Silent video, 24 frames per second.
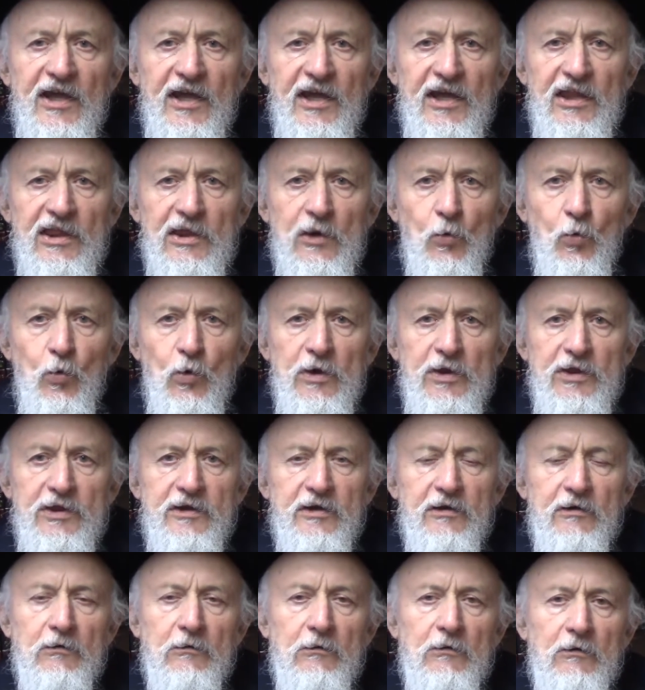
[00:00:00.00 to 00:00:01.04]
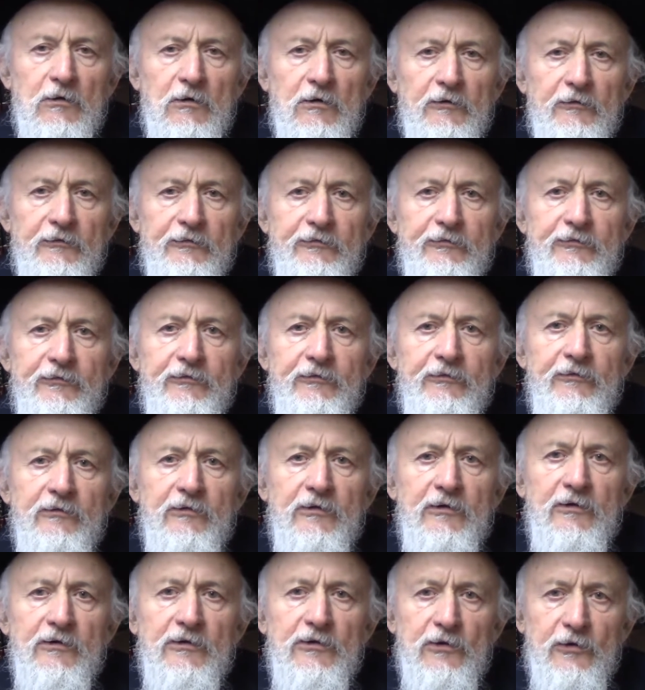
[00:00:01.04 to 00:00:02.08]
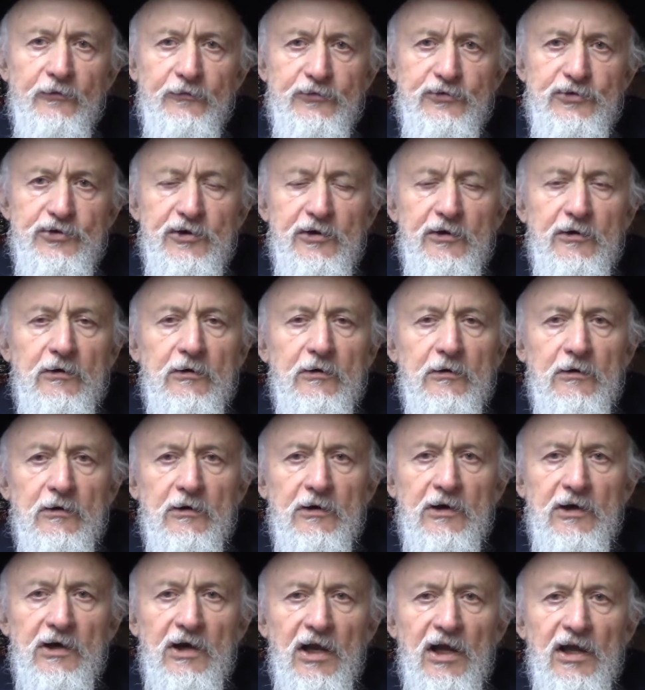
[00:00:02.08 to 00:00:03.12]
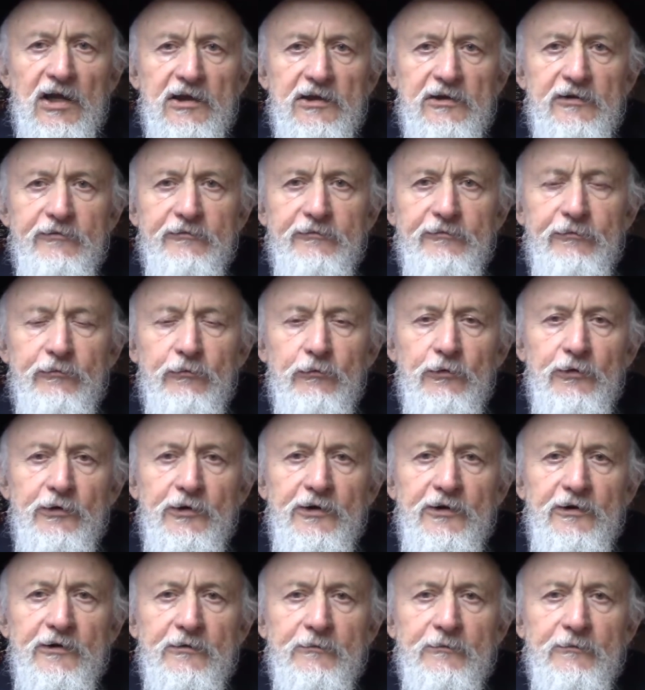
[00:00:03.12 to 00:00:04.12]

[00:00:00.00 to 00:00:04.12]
in the winter of Tovshin 1940,